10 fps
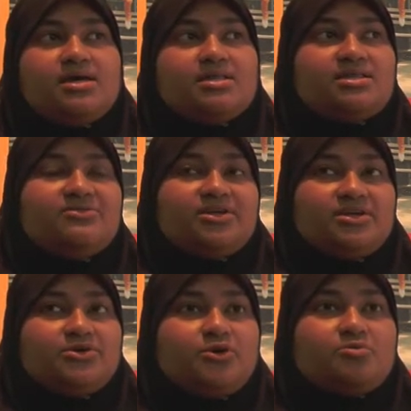Living in
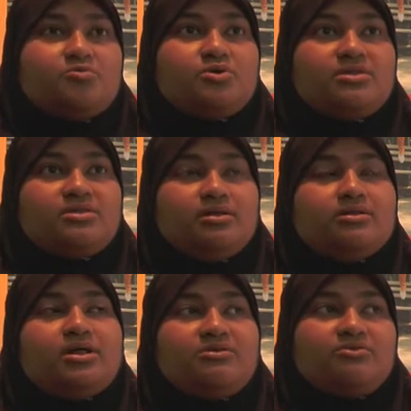a dorm with a
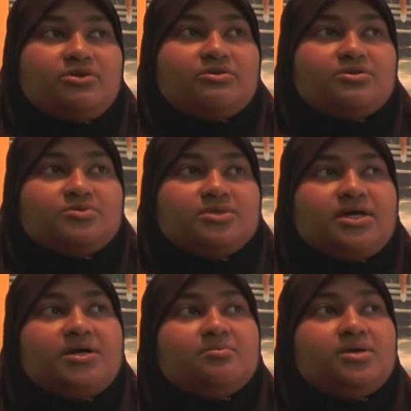lot of girls really
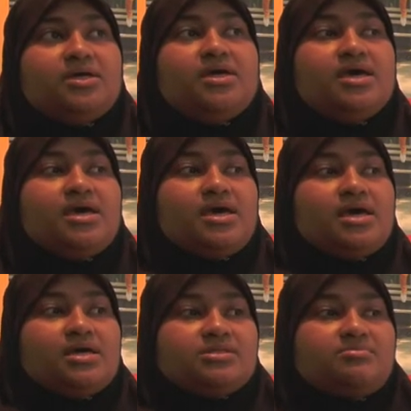helped me
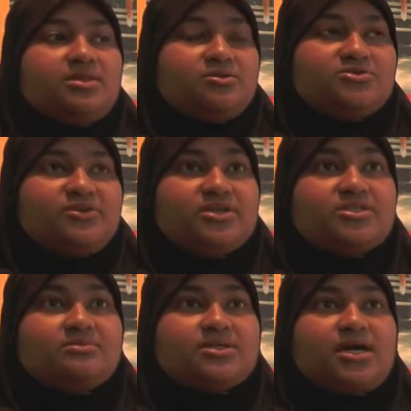cement those
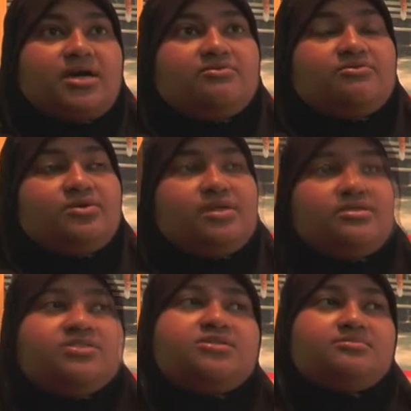friendships and kind of create
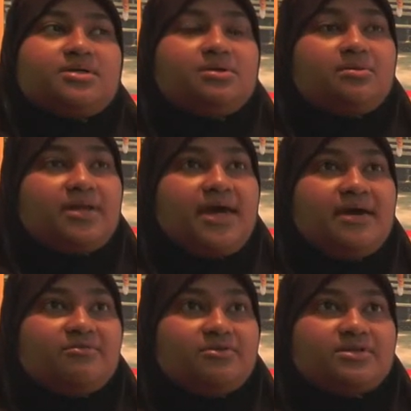relationships I'm probably gonna
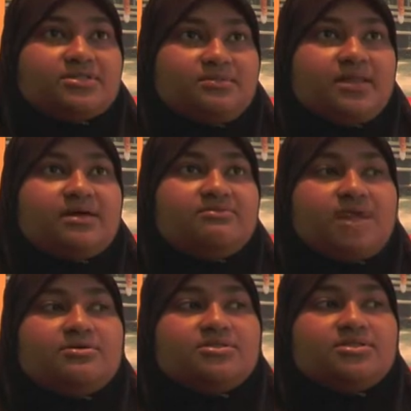have for the rest of my life.
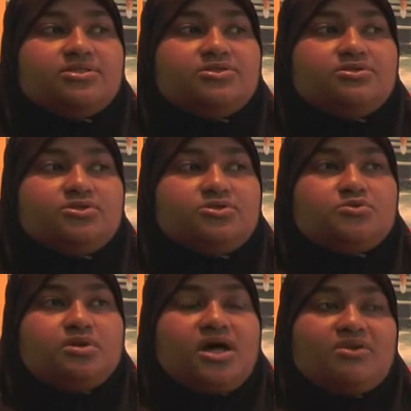I was introduced to
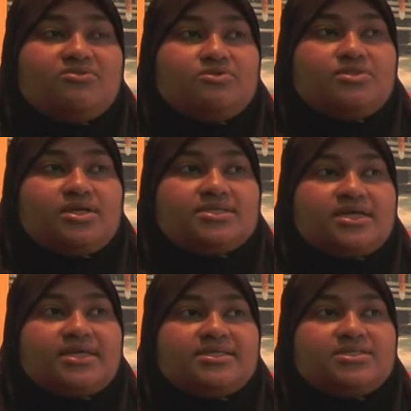a lot of new things, I
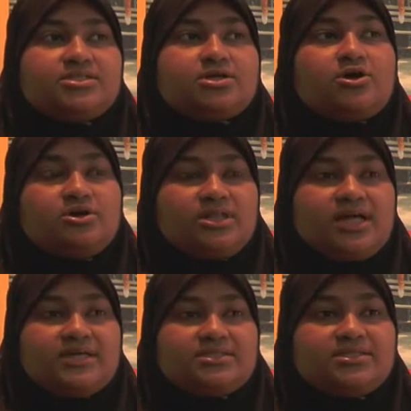guess just harder
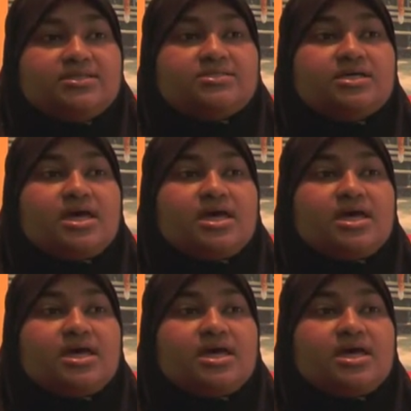classes.